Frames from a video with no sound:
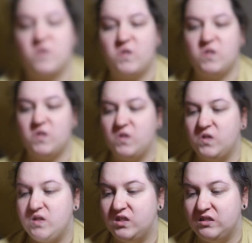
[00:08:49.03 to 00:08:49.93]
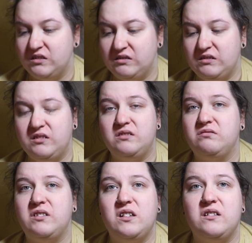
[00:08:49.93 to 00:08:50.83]
I
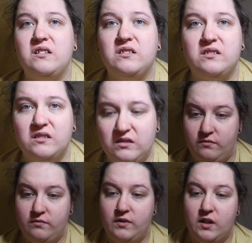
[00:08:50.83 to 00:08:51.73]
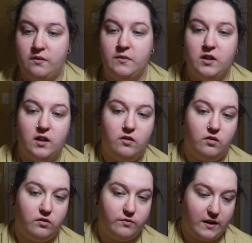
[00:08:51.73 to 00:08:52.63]
don't like this. Now I'm gonna get
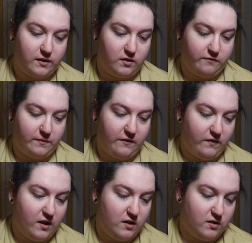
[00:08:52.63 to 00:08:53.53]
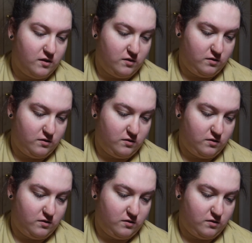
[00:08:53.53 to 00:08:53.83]
all the wax off my face.